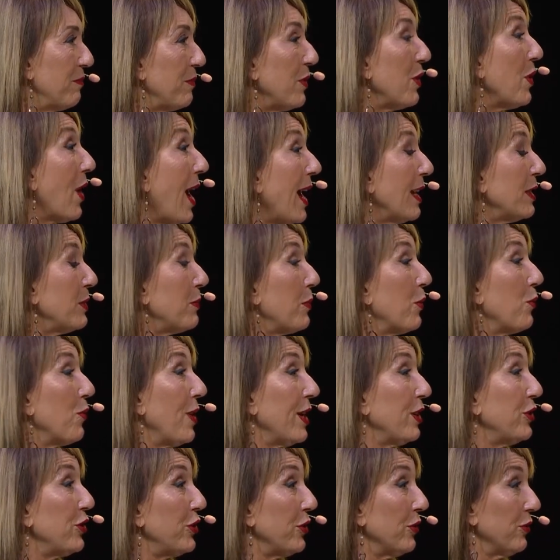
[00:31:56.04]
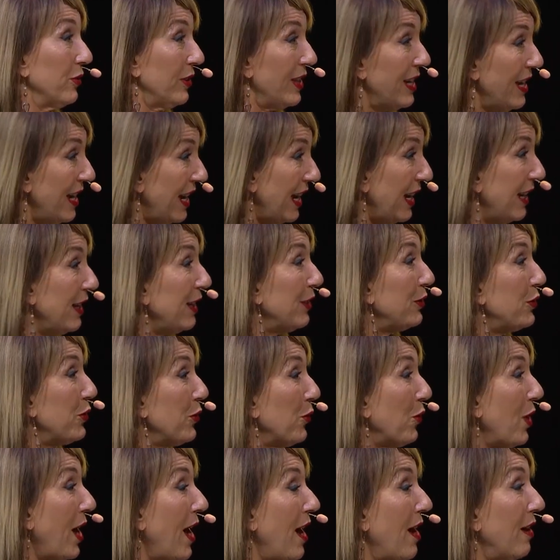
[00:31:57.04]
aspirational. It is
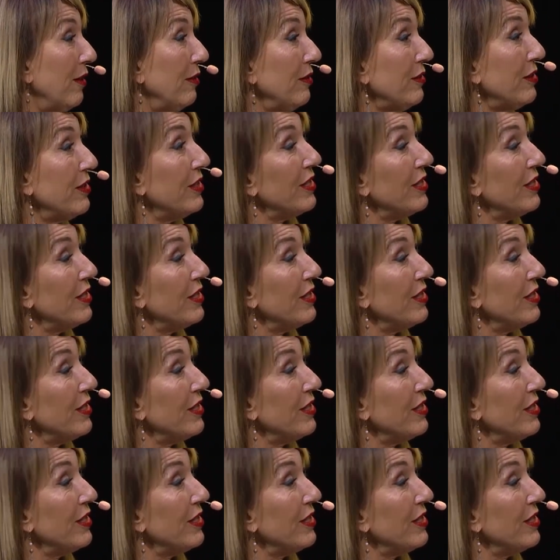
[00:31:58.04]
your house.